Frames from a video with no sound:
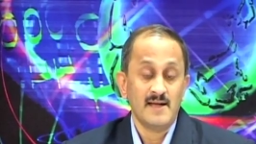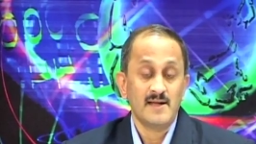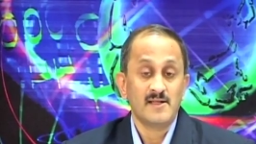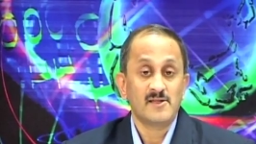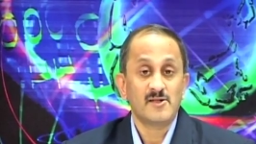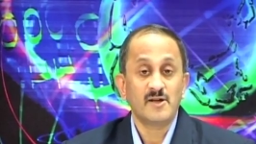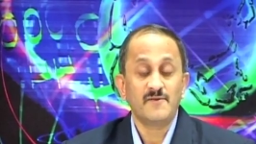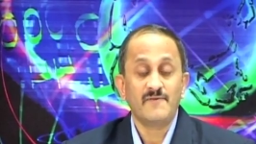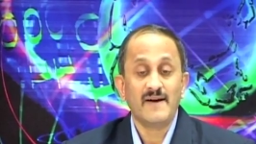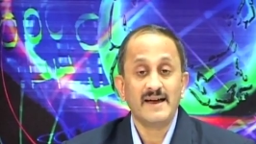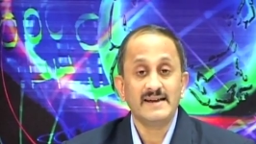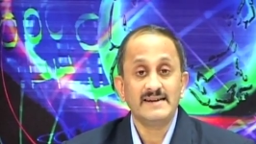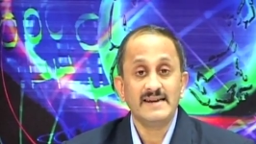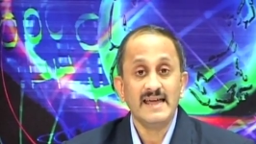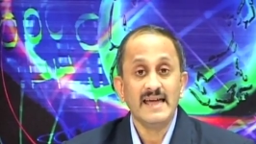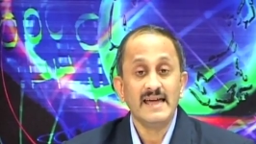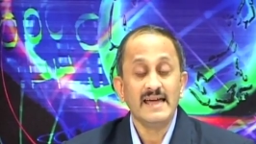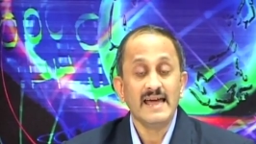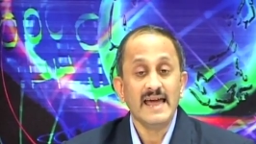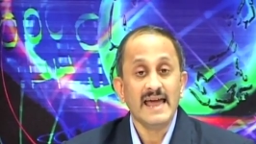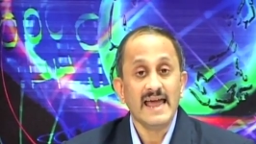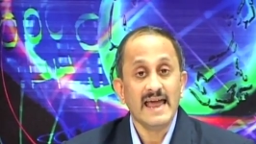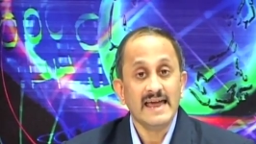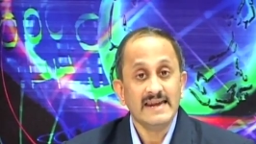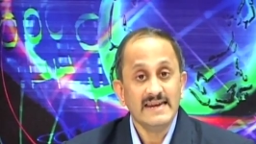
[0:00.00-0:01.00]
So, if I
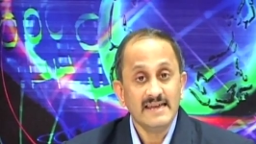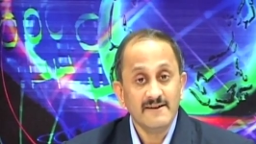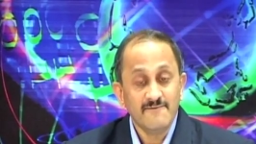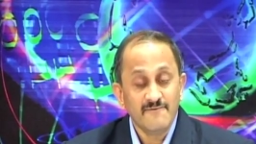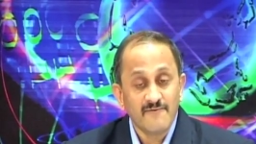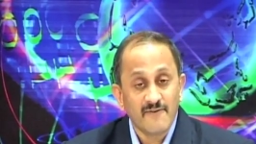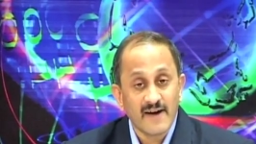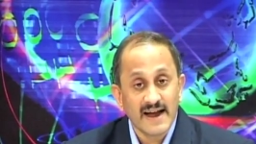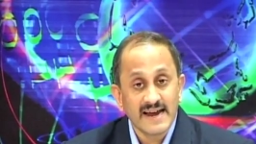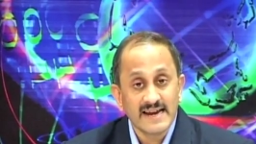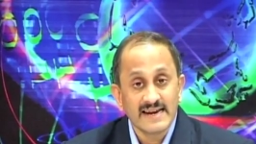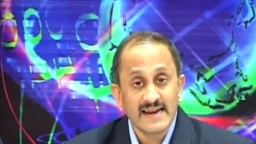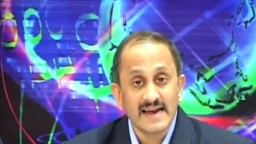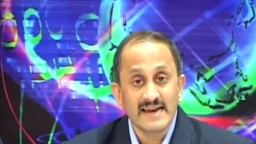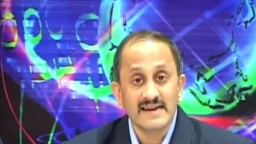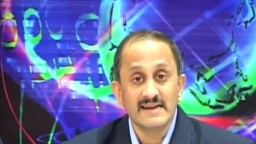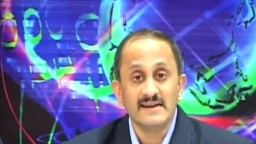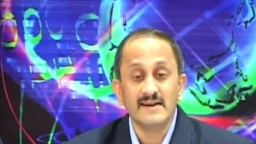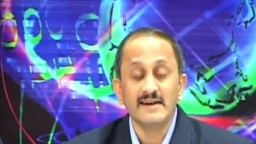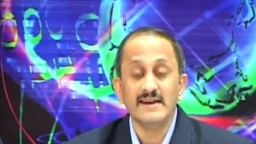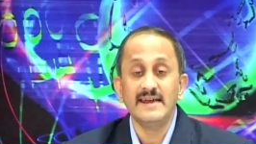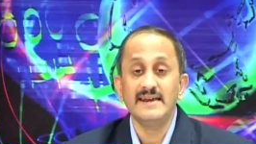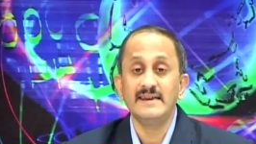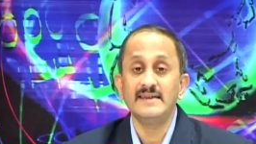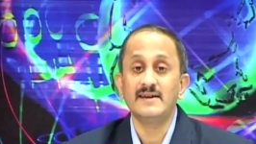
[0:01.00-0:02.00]
take any
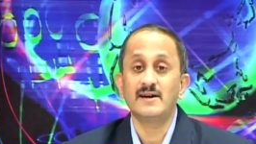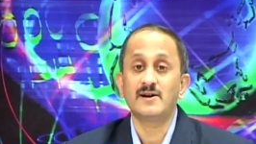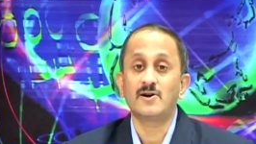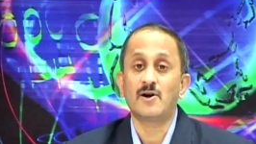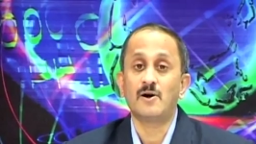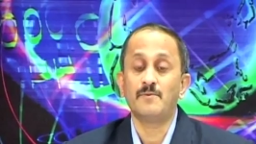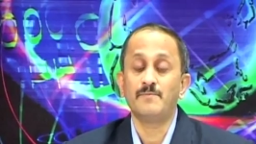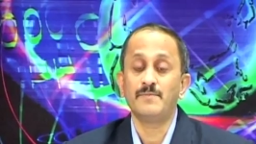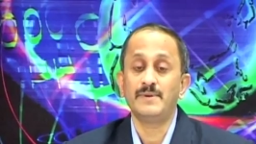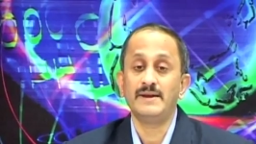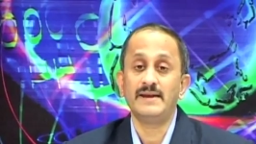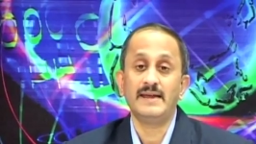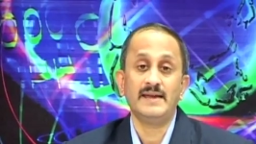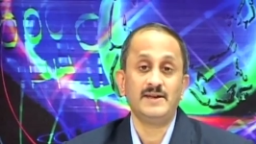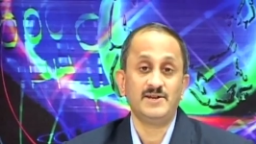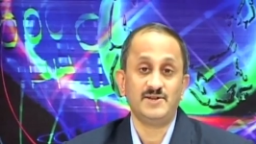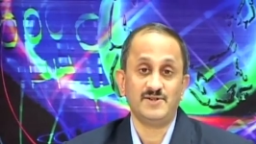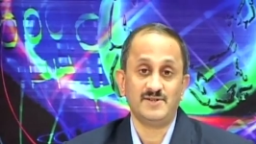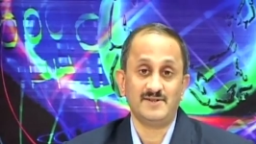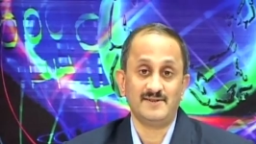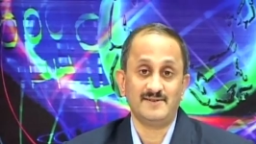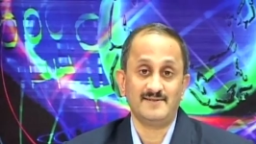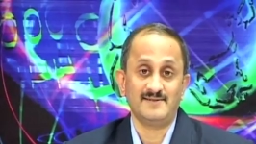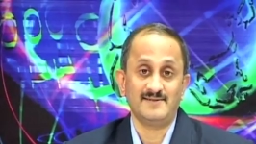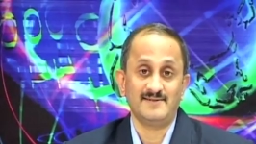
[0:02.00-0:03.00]
finite linear
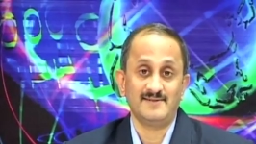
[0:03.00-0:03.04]
combination